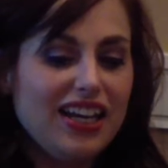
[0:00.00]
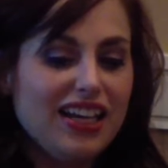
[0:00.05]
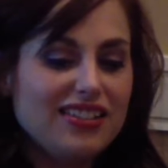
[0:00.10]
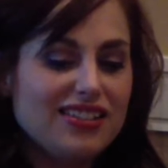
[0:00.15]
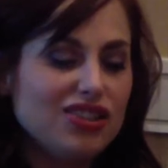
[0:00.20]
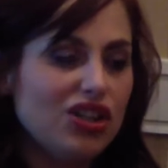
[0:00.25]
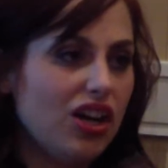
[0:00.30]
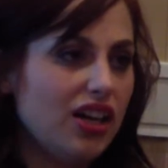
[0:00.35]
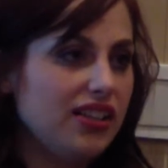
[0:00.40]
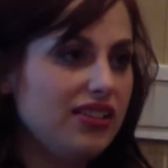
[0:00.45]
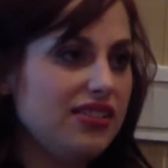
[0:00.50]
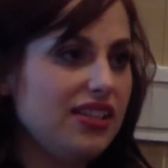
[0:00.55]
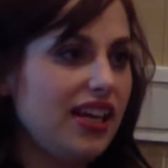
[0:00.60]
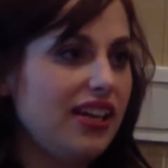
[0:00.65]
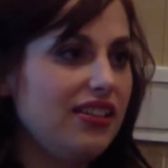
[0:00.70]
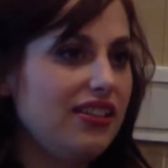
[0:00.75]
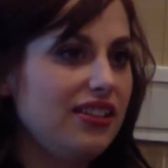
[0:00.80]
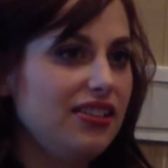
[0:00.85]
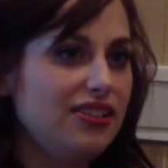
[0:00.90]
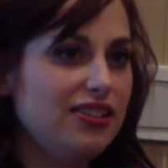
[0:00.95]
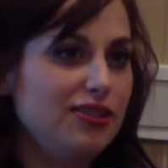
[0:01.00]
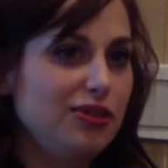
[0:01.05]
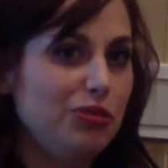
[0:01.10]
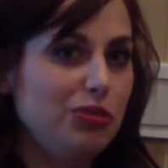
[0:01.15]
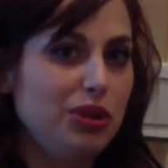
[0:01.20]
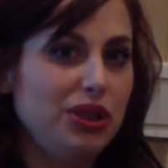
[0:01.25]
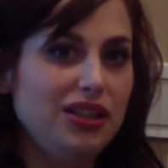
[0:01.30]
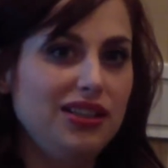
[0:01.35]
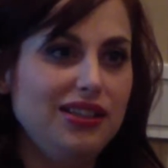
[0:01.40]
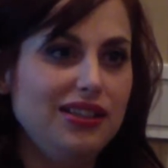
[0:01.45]
it's not intended to
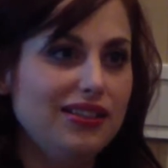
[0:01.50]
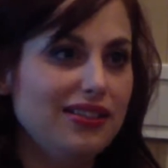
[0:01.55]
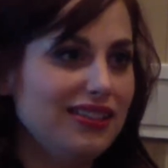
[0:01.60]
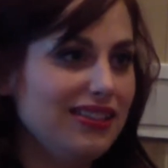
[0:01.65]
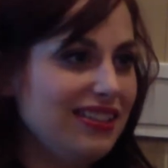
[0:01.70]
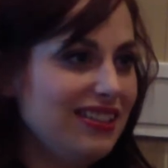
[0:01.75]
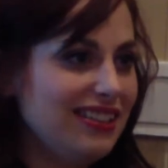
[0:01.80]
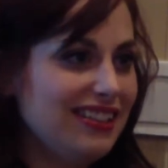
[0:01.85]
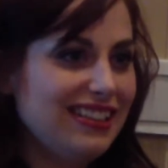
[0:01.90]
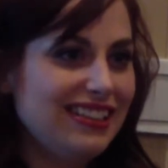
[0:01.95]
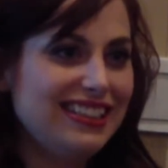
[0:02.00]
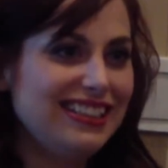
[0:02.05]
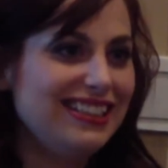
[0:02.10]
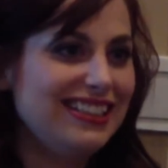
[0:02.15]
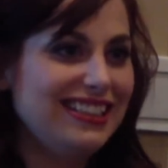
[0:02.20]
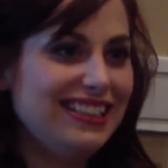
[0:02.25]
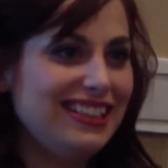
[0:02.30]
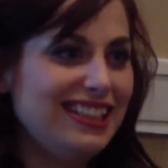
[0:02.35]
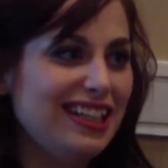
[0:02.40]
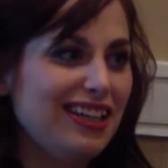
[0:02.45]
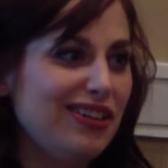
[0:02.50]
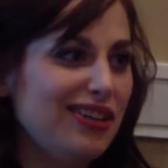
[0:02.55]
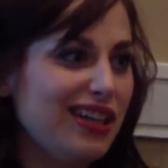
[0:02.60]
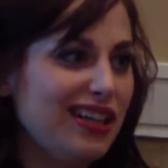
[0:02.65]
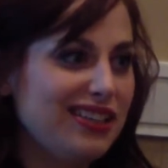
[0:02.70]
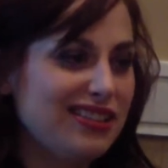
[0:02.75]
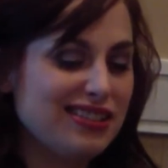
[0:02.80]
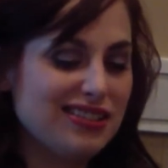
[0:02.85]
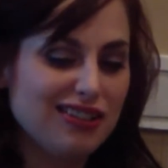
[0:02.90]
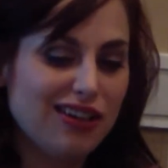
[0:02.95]
be, you know,
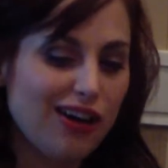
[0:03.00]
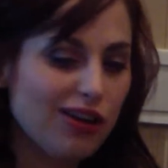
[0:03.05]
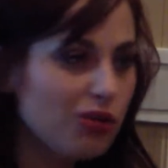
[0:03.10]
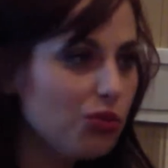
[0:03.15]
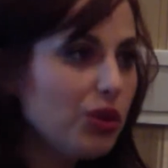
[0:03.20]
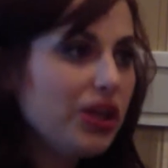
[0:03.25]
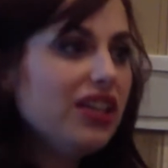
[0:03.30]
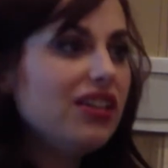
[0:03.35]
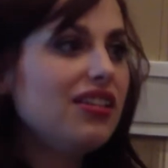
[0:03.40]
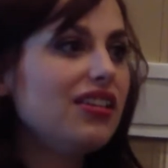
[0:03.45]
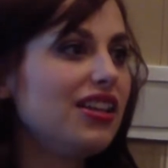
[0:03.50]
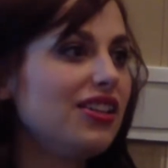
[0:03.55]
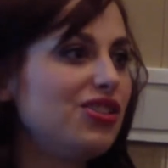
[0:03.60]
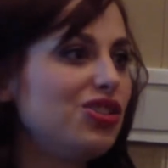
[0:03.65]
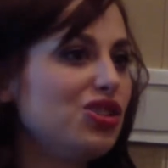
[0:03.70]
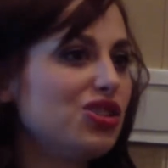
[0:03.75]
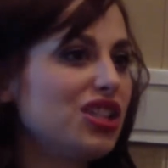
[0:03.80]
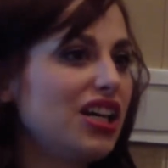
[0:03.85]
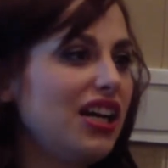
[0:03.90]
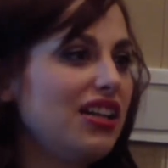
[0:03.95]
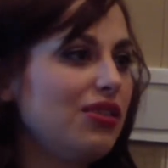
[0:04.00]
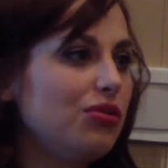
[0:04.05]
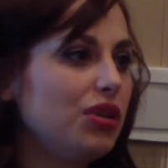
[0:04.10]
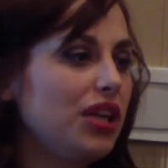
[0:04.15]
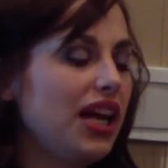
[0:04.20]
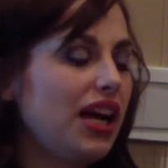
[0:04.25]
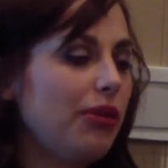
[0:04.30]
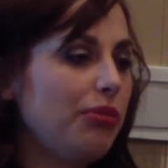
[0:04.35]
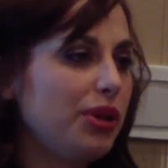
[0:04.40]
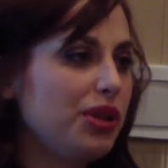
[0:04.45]
it's not weird. It's just kind of what
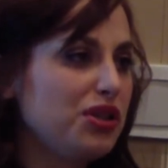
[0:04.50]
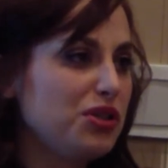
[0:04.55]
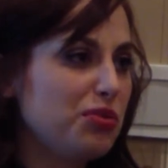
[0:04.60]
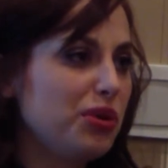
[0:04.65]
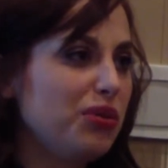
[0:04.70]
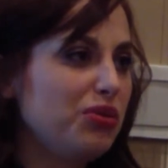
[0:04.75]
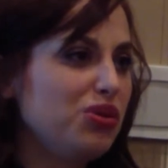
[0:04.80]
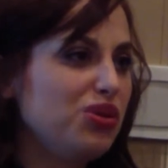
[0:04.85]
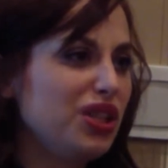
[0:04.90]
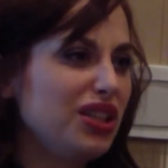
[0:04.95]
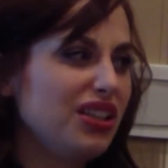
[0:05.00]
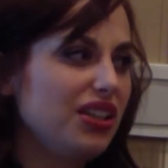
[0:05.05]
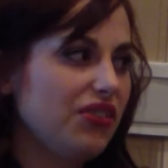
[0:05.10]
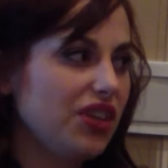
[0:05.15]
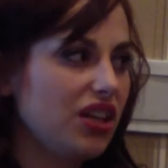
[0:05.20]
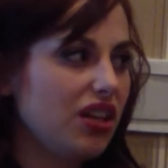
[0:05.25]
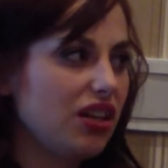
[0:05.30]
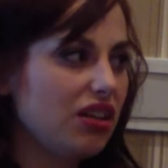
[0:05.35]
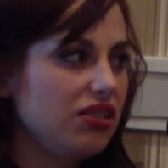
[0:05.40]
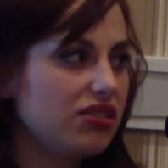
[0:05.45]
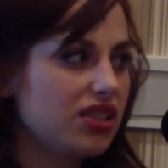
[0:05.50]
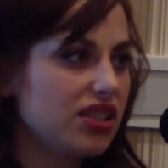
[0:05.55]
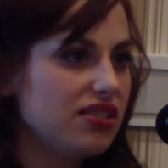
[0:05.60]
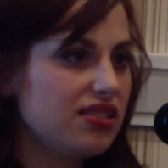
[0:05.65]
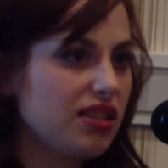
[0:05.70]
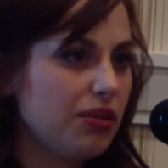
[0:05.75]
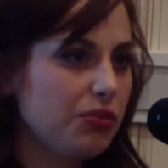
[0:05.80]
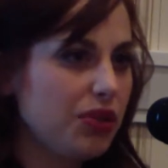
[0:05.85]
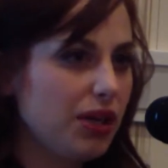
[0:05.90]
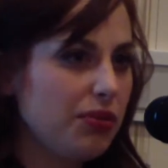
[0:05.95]
happens. But significant others can
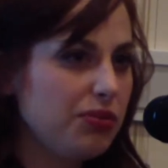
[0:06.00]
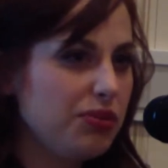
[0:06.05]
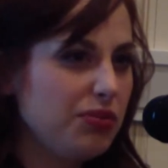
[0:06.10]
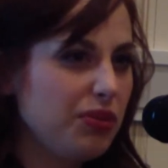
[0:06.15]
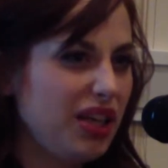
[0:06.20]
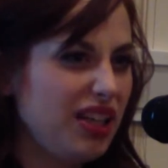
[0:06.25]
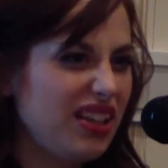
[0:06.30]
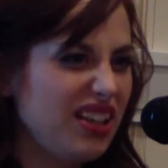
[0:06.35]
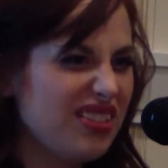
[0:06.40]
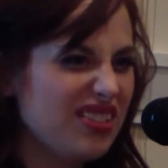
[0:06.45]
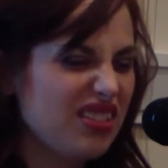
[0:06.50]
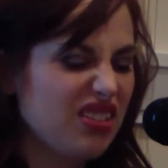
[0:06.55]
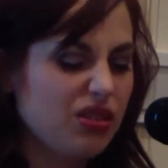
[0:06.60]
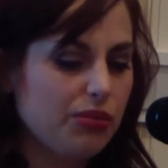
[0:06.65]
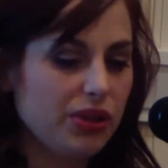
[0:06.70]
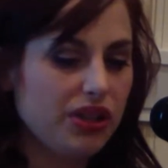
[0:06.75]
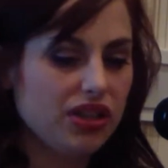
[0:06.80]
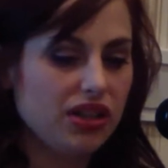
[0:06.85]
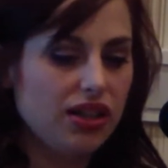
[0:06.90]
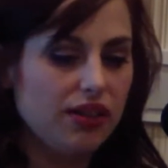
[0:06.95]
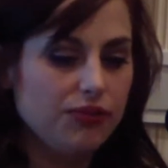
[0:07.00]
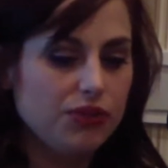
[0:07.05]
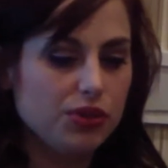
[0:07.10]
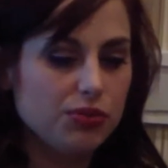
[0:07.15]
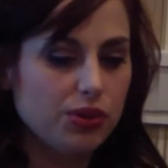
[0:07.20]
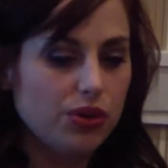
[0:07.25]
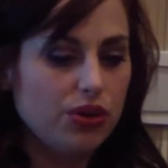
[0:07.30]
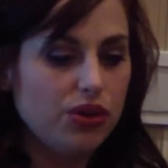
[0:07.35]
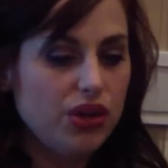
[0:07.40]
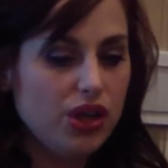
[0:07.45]
sometimes make things a little bit
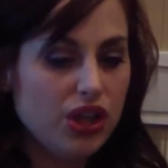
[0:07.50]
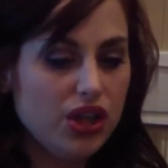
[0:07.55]
uncomfortable.